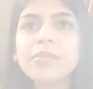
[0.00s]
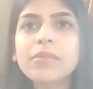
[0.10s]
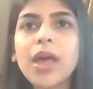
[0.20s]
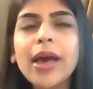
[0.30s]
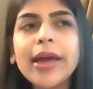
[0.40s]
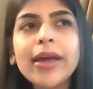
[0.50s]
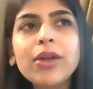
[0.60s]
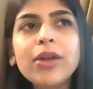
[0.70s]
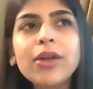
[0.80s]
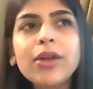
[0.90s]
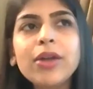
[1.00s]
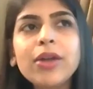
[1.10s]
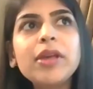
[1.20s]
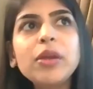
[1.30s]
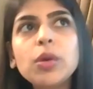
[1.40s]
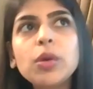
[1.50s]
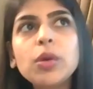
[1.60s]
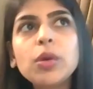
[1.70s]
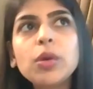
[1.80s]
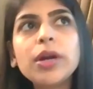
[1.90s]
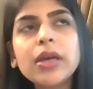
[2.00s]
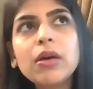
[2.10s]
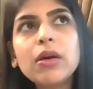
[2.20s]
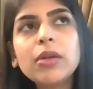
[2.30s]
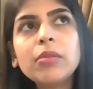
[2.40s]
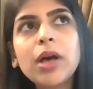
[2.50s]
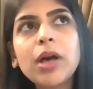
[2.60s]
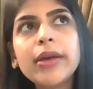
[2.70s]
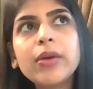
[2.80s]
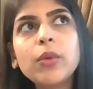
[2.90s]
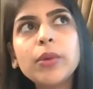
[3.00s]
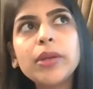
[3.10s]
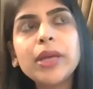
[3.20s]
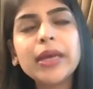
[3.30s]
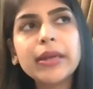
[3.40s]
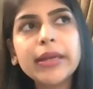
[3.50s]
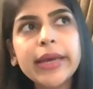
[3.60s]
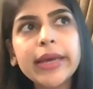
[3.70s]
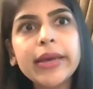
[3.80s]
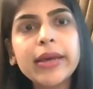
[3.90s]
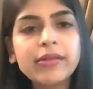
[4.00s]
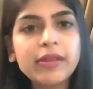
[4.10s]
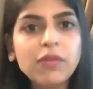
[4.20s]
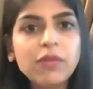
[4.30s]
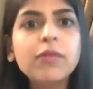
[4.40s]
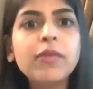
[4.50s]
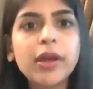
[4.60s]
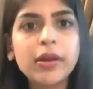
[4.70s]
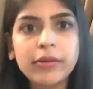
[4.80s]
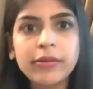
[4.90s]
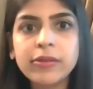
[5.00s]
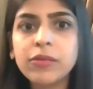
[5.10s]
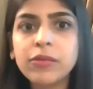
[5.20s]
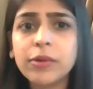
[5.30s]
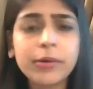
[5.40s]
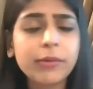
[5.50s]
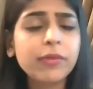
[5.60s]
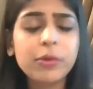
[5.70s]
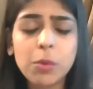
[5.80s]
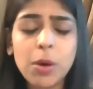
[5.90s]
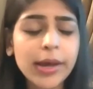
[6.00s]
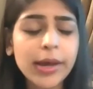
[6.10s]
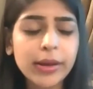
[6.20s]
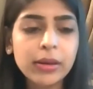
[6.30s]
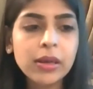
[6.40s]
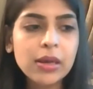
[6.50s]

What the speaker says: I had already been working on my own healing and self-awareness for a while.